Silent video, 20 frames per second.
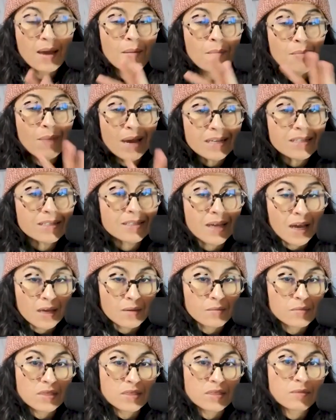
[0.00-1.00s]
Many
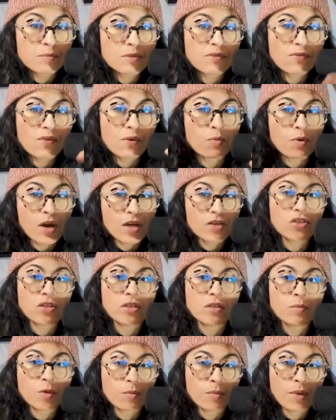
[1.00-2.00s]
times, systems of
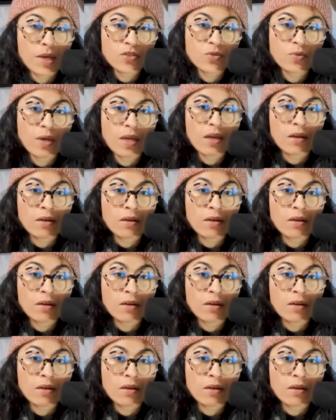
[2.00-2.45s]
oppression perpetuate